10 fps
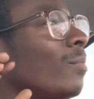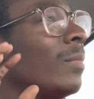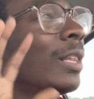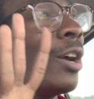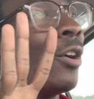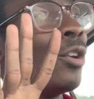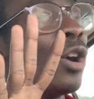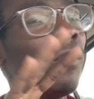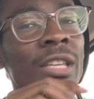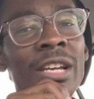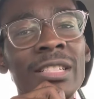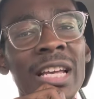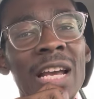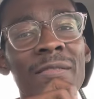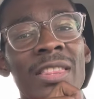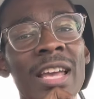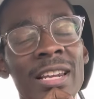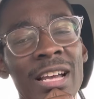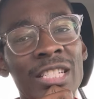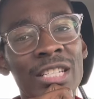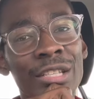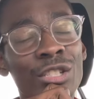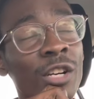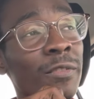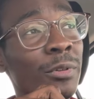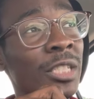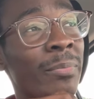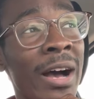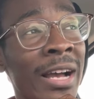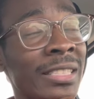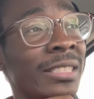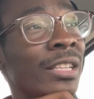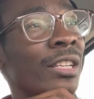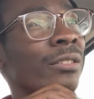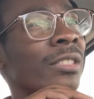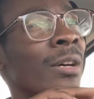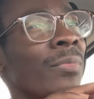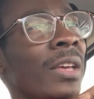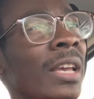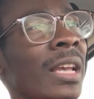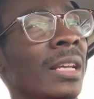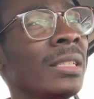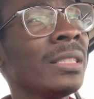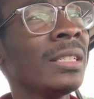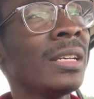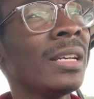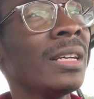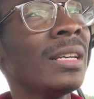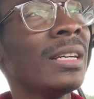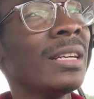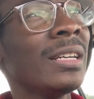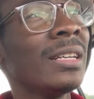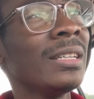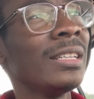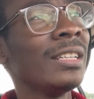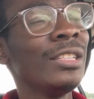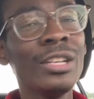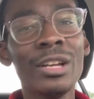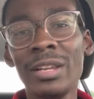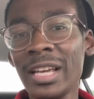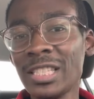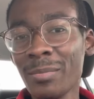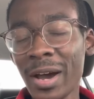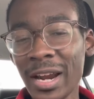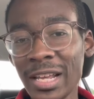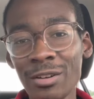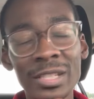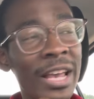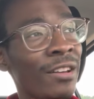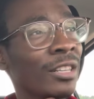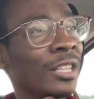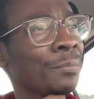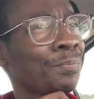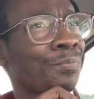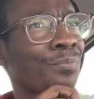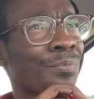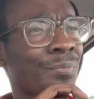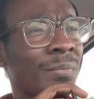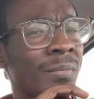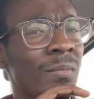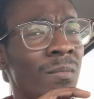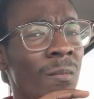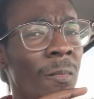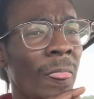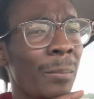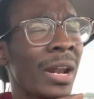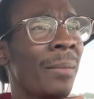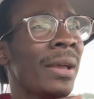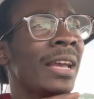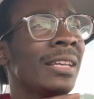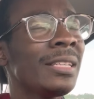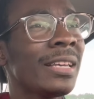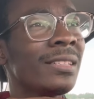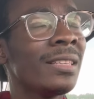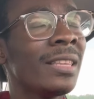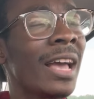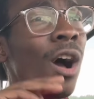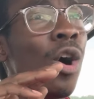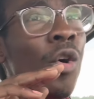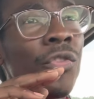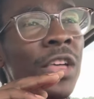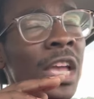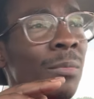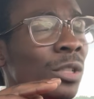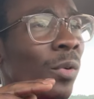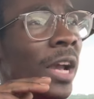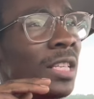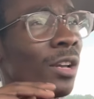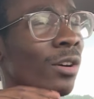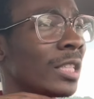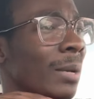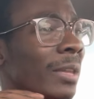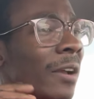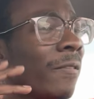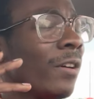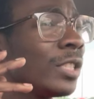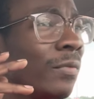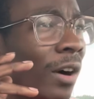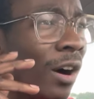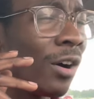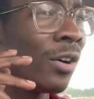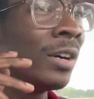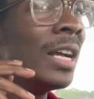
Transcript: learned over the years that everything doesn't deserve a response. You know, some things, you know, let somebody else handle it. But I mean, that whole thing was crazy though, because I'm like, first of all,